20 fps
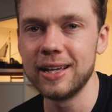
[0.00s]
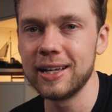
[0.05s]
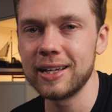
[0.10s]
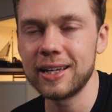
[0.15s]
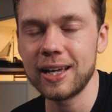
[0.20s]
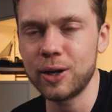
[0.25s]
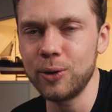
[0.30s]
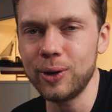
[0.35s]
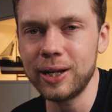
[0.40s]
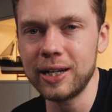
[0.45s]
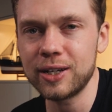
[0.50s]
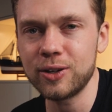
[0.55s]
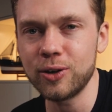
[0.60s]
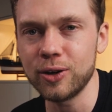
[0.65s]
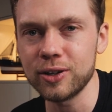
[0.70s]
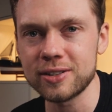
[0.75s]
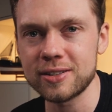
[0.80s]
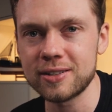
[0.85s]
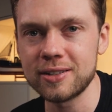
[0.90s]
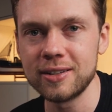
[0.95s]
can quickly
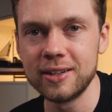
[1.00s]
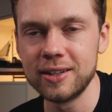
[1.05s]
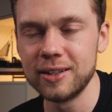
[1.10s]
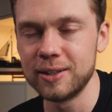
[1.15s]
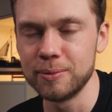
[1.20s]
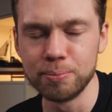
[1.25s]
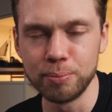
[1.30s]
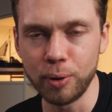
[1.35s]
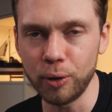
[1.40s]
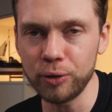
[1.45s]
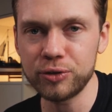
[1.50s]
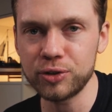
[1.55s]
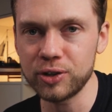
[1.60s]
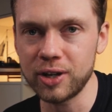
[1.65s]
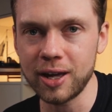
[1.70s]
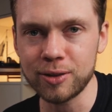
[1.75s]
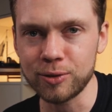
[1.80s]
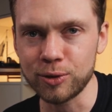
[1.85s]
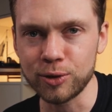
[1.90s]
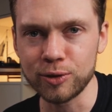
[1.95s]
cost both
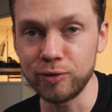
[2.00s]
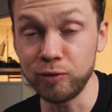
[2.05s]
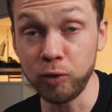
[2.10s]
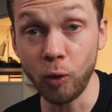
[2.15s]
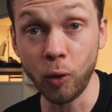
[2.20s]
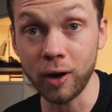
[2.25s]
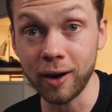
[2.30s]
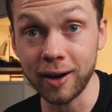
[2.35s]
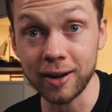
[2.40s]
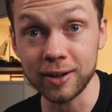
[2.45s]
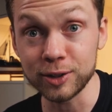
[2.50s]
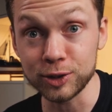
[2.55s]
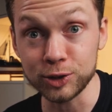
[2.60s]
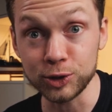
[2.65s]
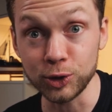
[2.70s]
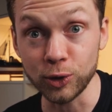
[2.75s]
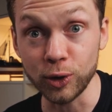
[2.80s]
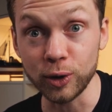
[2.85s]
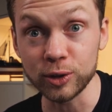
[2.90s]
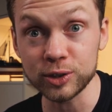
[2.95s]
together 400
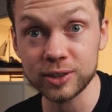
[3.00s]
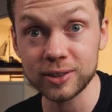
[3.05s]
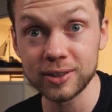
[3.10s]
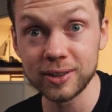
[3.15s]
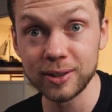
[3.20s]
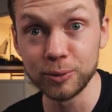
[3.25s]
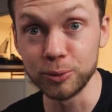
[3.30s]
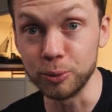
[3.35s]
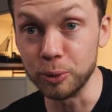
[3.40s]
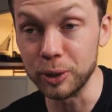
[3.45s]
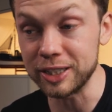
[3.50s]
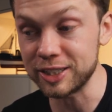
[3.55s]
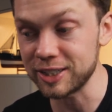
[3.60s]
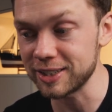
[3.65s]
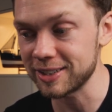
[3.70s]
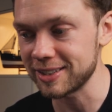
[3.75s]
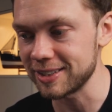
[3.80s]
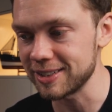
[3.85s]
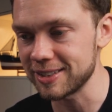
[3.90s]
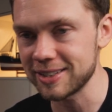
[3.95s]
euros, which
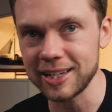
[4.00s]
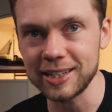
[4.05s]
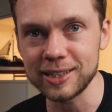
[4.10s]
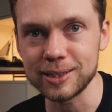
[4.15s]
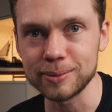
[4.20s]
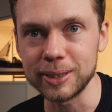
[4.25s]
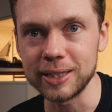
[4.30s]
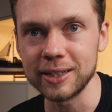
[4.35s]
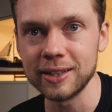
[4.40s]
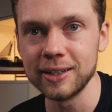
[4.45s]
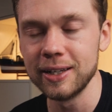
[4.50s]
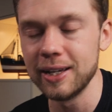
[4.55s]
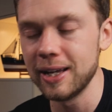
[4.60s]
is insane to me.